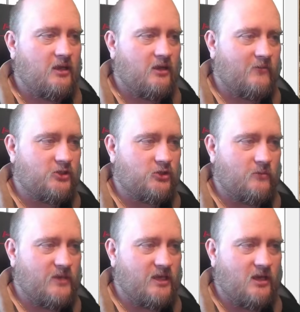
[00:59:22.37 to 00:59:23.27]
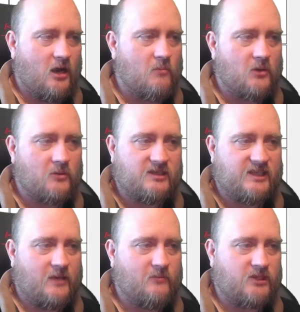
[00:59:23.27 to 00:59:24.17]
which should be about the
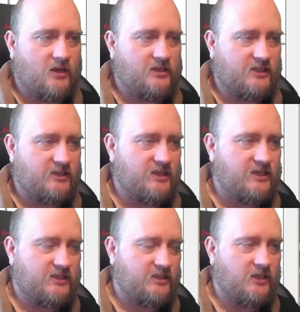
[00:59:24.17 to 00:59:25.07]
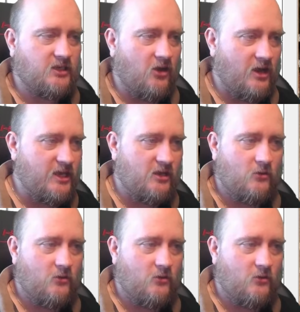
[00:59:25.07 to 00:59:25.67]
same size as this guy,